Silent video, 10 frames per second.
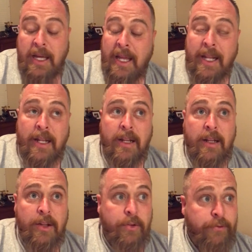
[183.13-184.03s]
And
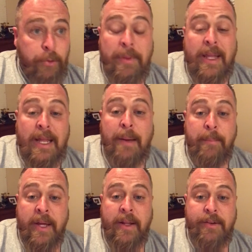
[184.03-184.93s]
for me, that
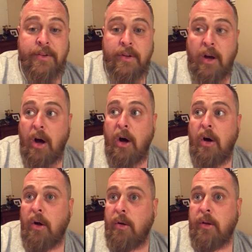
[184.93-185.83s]
meant
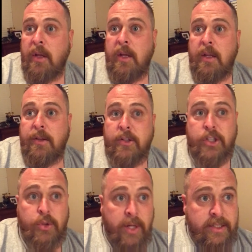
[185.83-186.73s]
all the
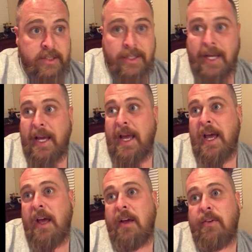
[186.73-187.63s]
stresses I
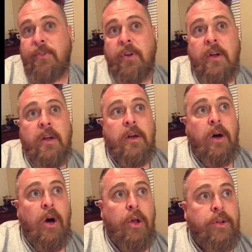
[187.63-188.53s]
have,
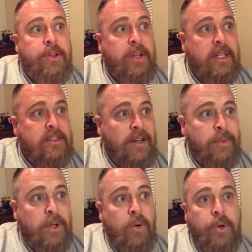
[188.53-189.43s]
all the things I've
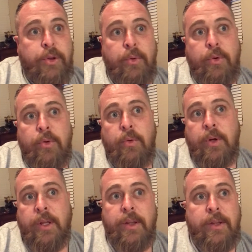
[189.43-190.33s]
been going through
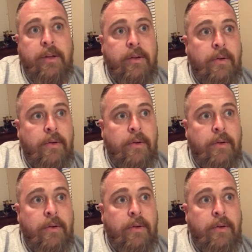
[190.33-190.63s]
with,